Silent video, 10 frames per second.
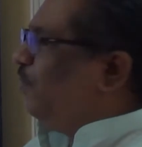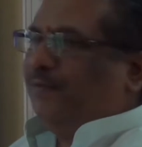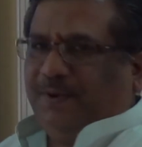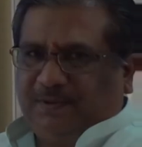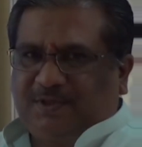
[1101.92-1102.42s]

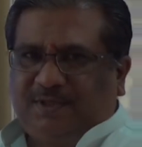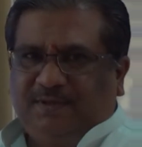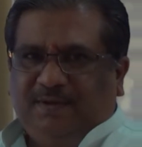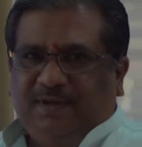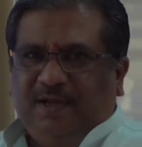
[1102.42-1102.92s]
ovules.
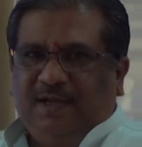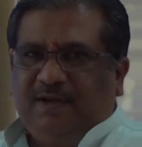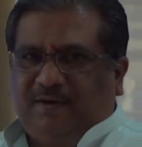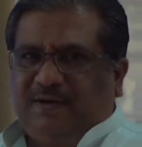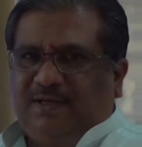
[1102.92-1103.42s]
You
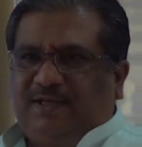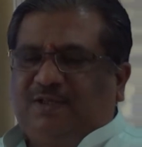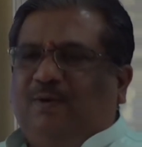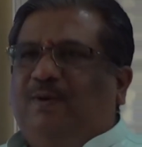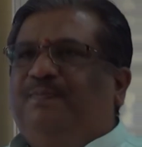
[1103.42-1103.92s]
got it?
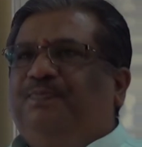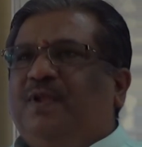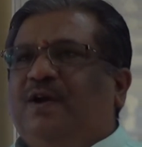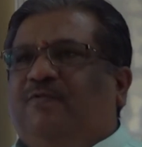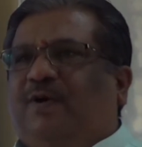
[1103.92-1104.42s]
So,
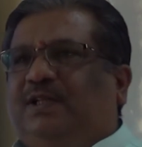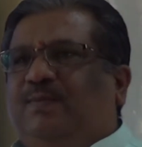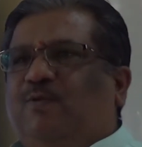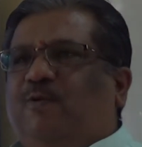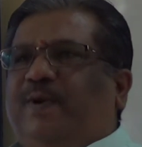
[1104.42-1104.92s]
for the
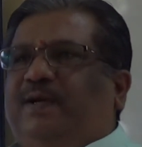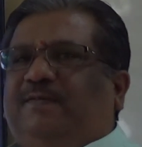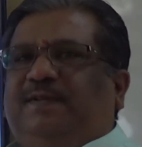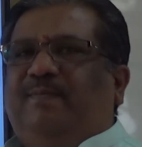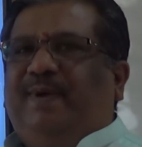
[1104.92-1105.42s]
movement of
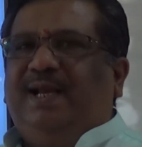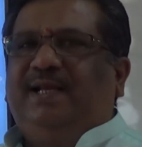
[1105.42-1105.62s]
the male